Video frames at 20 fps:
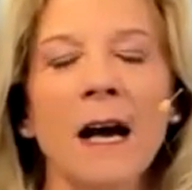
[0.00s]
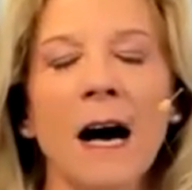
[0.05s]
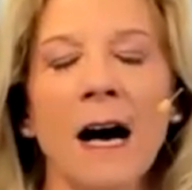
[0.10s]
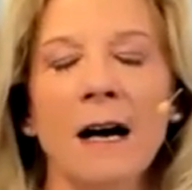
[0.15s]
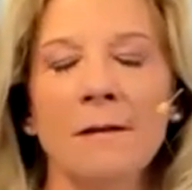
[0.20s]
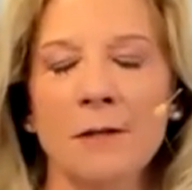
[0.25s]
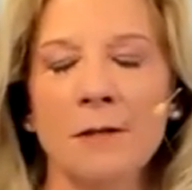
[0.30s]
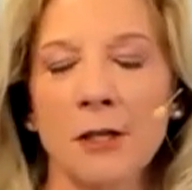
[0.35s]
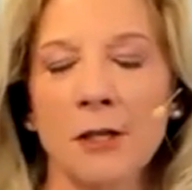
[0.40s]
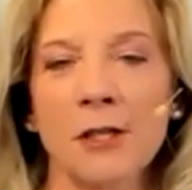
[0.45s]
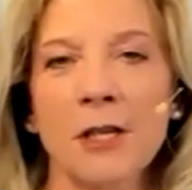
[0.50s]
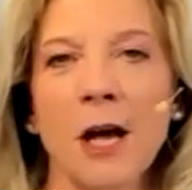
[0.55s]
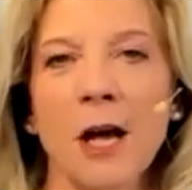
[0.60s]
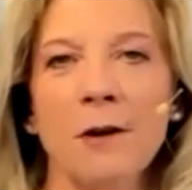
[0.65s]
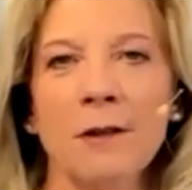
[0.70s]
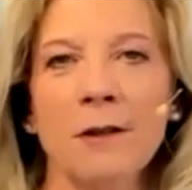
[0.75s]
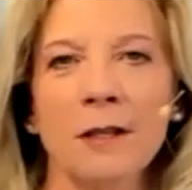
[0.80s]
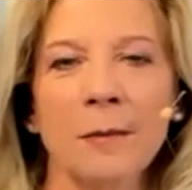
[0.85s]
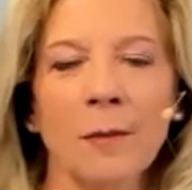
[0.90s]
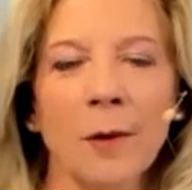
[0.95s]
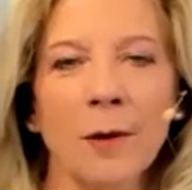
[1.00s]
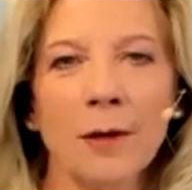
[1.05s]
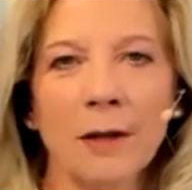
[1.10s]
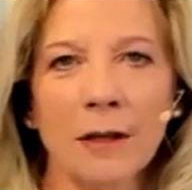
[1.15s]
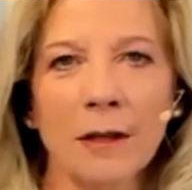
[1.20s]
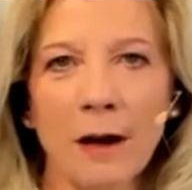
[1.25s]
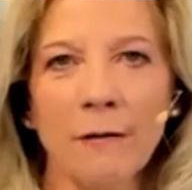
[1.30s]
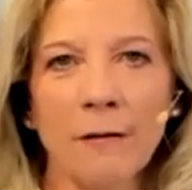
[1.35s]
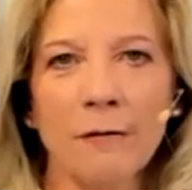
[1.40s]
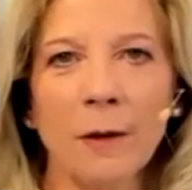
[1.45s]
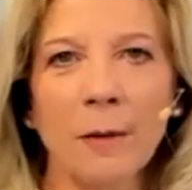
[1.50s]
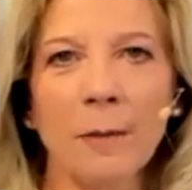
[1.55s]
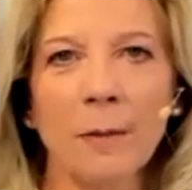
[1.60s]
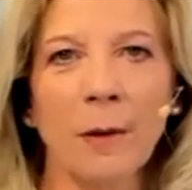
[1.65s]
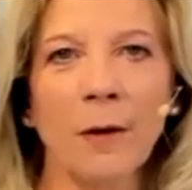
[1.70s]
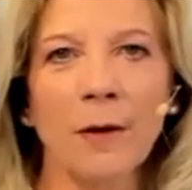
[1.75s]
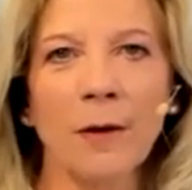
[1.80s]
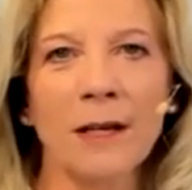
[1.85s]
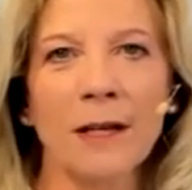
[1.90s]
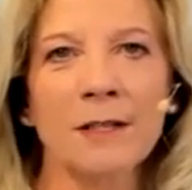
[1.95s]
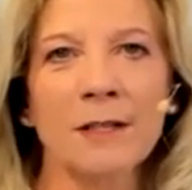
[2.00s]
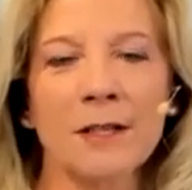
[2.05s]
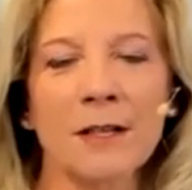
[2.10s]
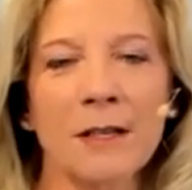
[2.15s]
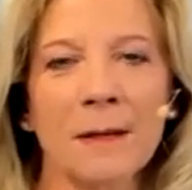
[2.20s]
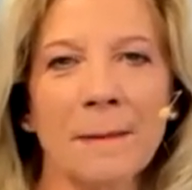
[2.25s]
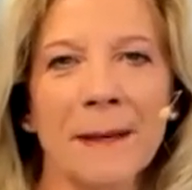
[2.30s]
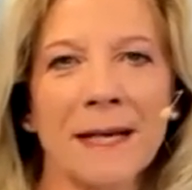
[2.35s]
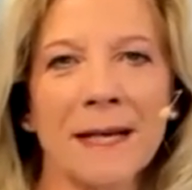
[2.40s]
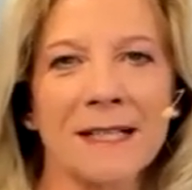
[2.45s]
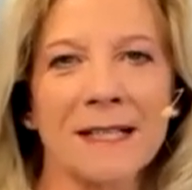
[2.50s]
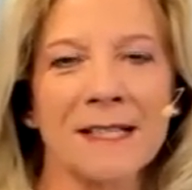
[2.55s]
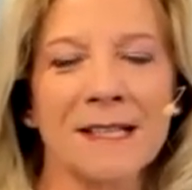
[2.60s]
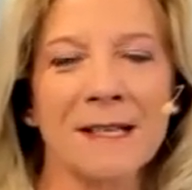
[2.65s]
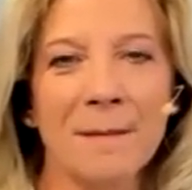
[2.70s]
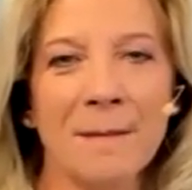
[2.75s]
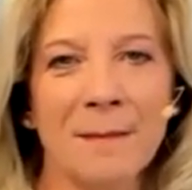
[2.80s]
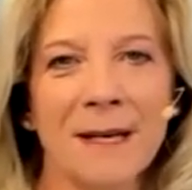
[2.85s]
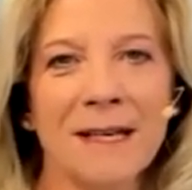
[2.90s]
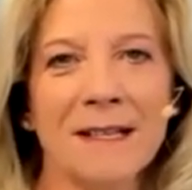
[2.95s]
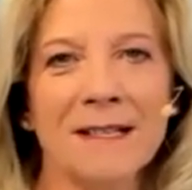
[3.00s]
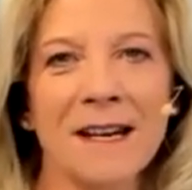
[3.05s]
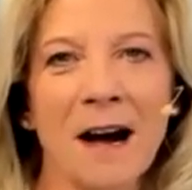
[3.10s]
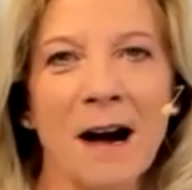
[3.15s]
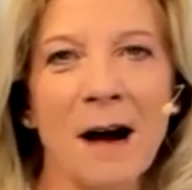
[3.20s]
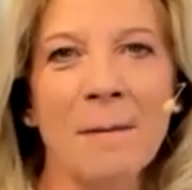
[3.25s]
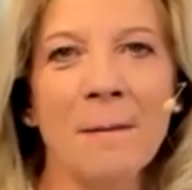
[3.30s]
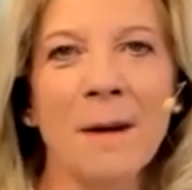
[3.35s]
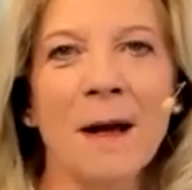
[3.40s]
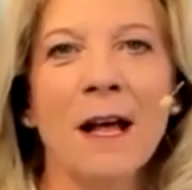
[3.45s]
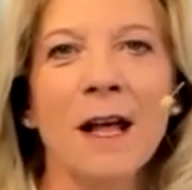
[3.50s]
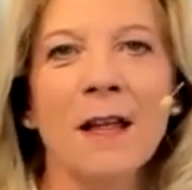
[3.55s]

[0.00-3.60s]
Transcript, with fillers: uh, just know that the more love you pour into the mix in the meantime,